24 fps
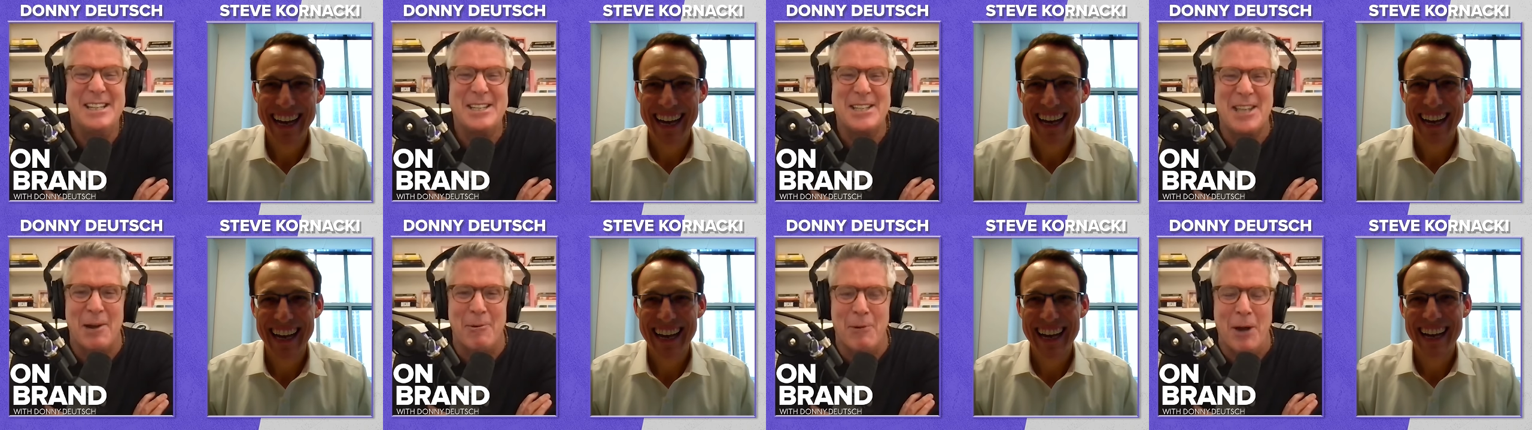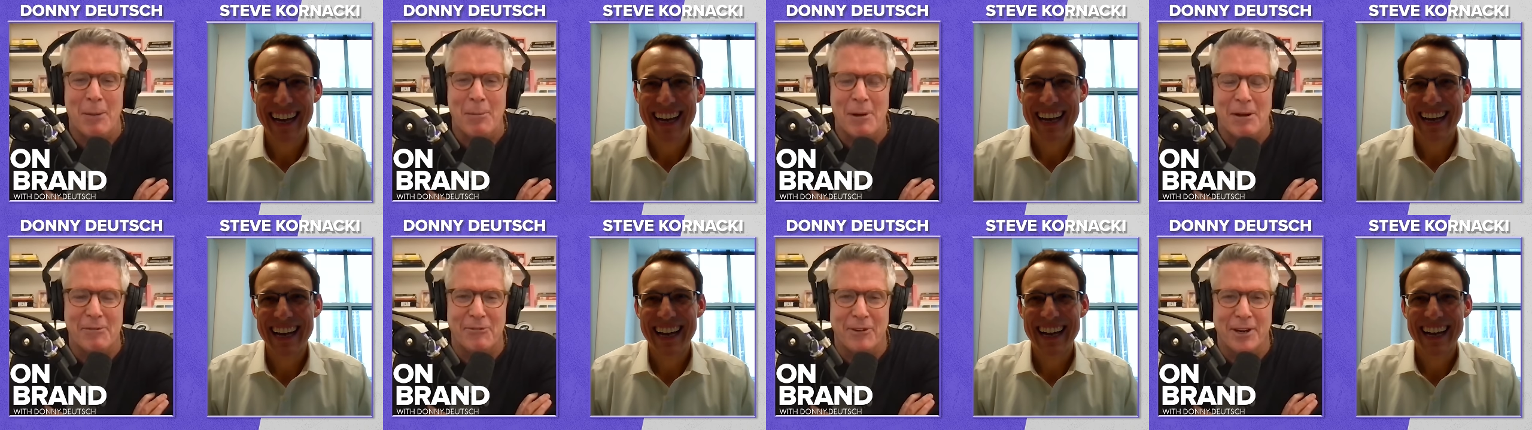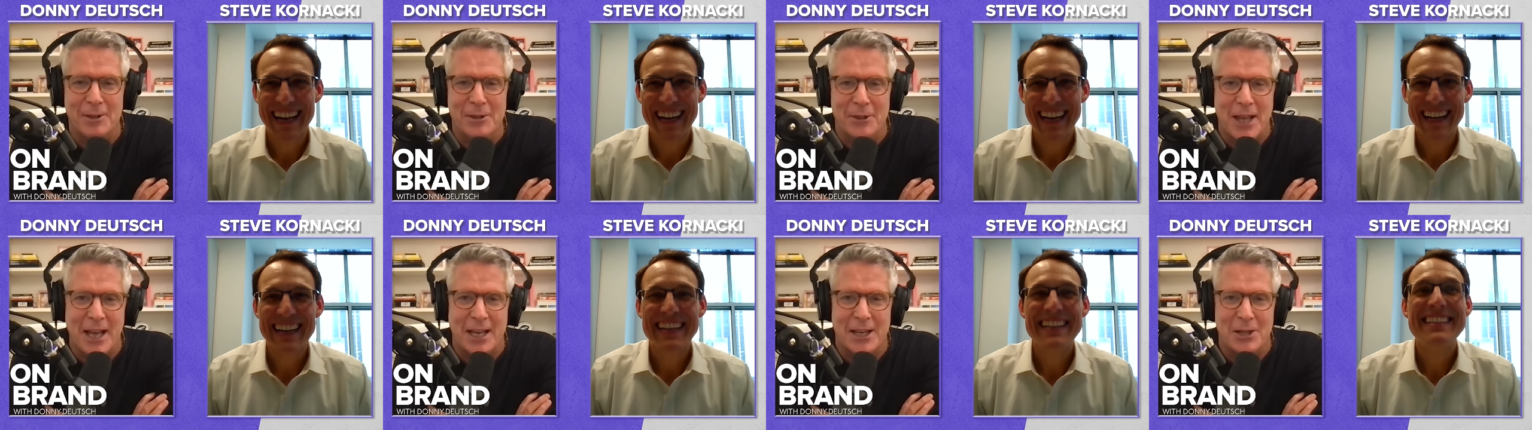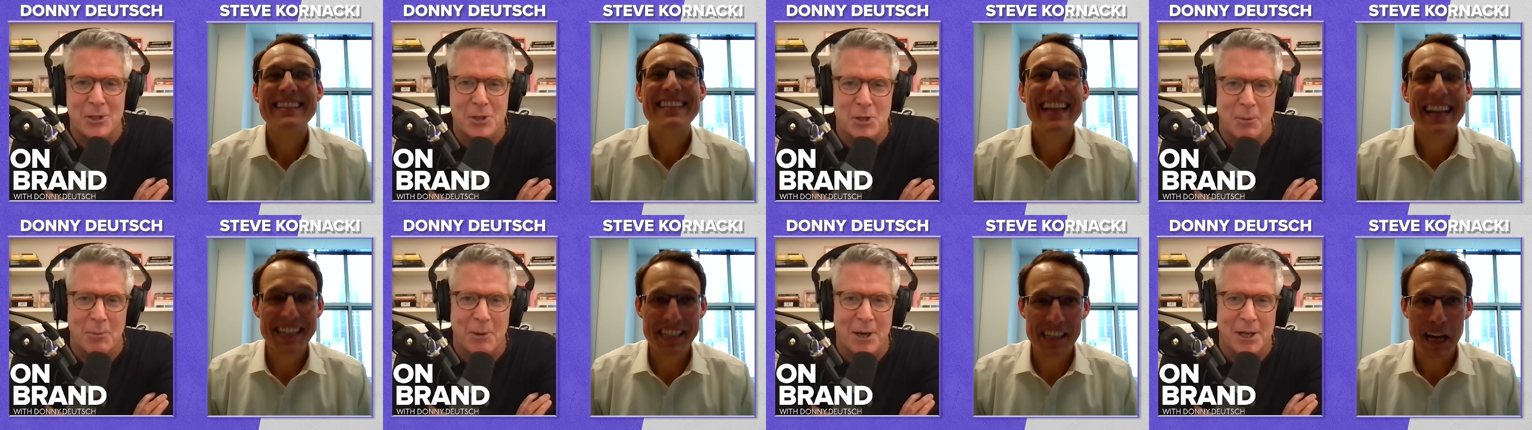Speaker 1: Stay well, my friend. Thank you
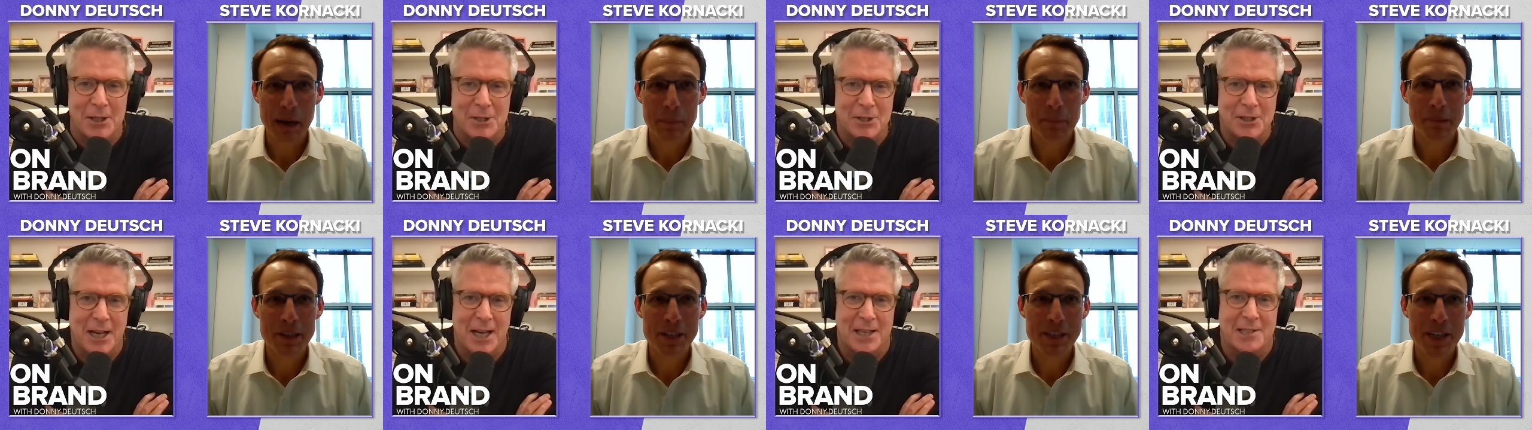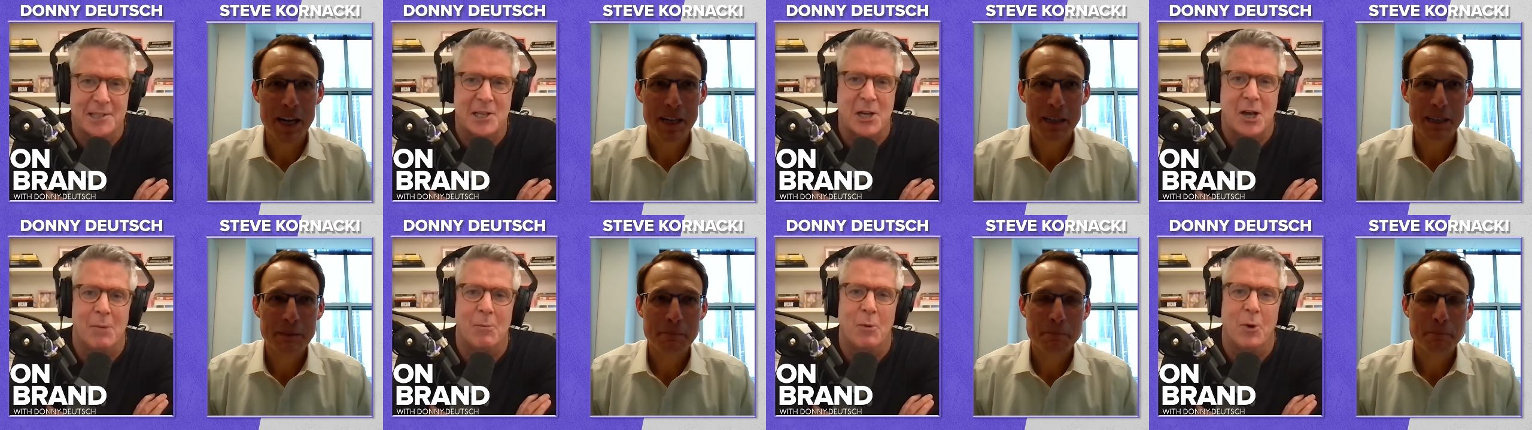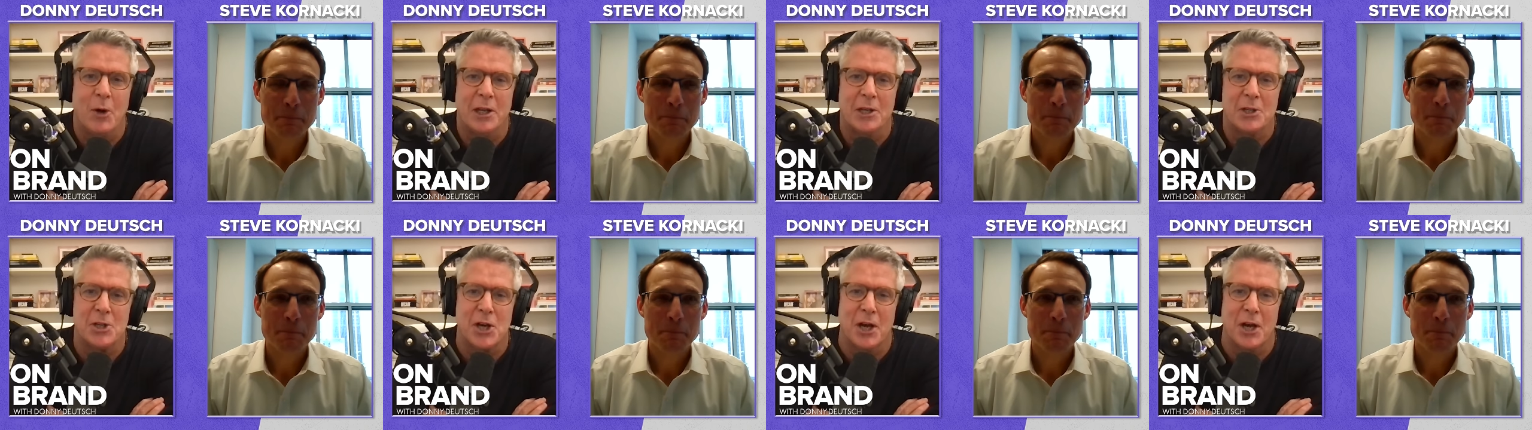so thanks much. I'll see you on Morning